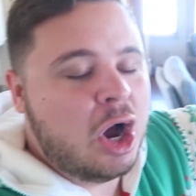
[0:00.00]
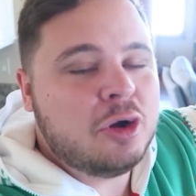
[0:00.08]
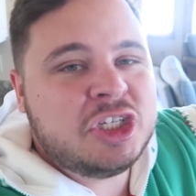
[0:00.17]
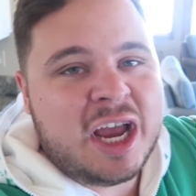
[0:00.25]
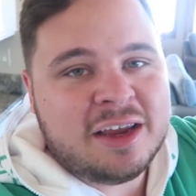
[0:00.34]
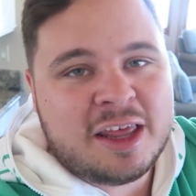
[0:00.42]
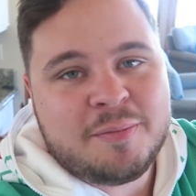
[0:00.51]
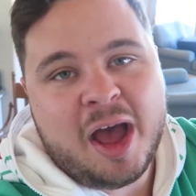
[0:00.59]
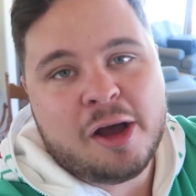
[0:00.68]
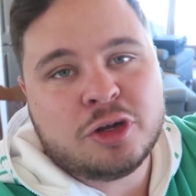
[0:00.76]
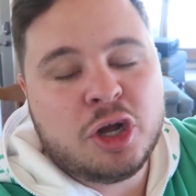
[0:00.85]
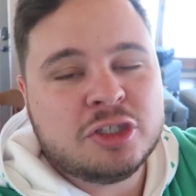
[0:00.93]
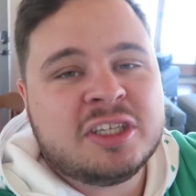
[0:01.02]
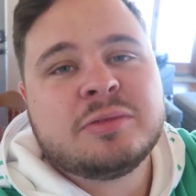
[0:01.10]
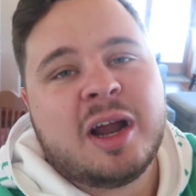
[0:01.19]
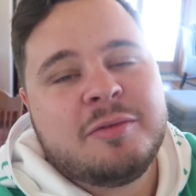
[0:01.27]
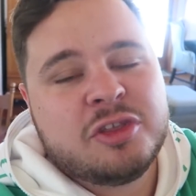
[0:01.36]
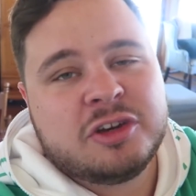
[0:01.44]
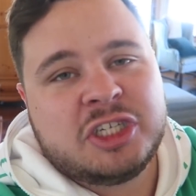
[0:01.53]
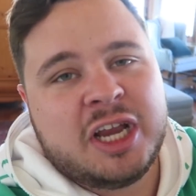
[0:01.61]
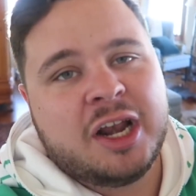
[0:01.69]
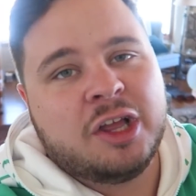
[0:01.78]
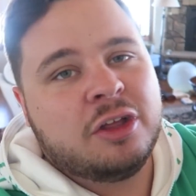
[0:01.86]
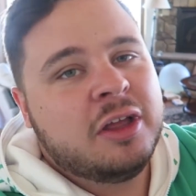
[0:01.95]
go check them out. Go subscribe to their
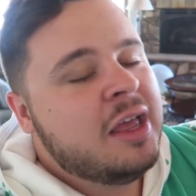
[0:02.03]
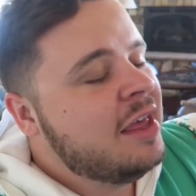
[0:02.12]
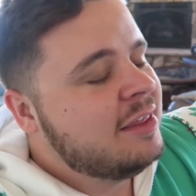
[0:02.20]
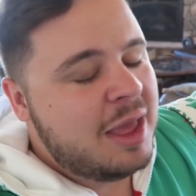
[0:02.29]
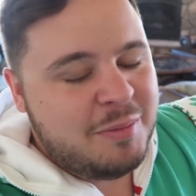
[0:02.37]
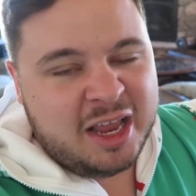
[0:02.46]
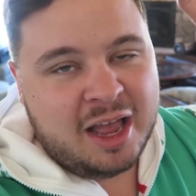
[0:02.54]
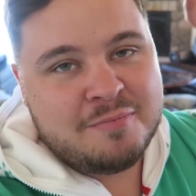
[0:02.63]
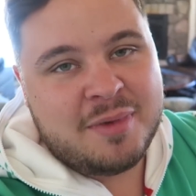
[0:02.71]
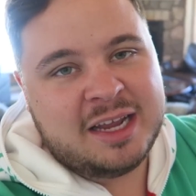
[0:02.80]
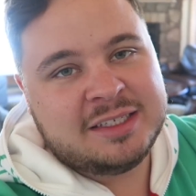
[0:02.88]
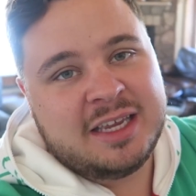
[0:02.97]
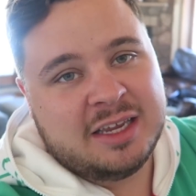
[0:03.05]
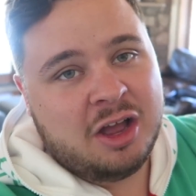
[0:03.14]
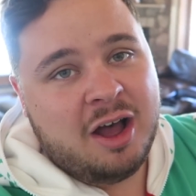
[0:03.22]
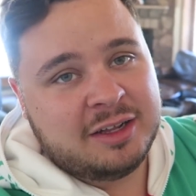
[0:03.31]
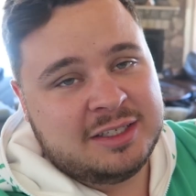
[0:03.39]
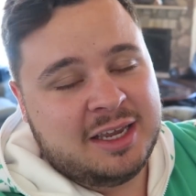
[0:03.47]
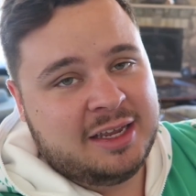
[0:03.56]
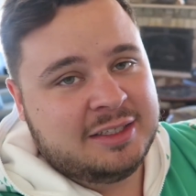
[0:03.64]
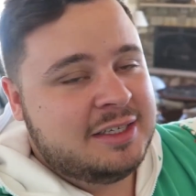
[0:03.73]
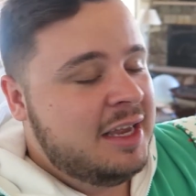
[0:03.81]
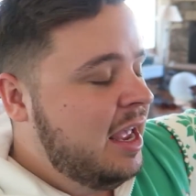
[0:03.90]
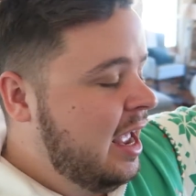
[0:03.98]
channel. They make amazing
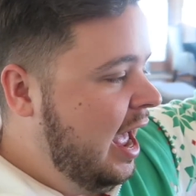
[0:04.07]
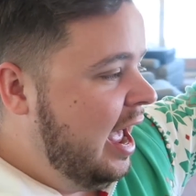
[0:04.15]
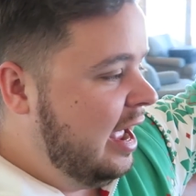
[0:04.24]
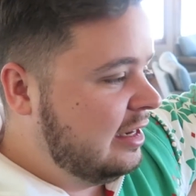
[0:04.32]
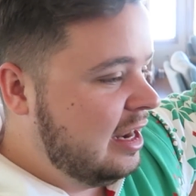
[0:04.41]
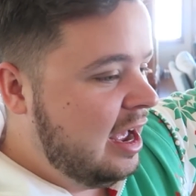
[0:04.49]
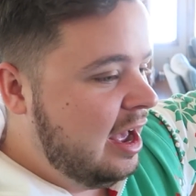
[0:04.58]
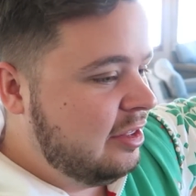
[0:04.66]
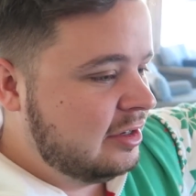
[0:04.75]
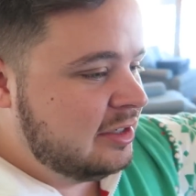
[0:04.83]
content, and uh,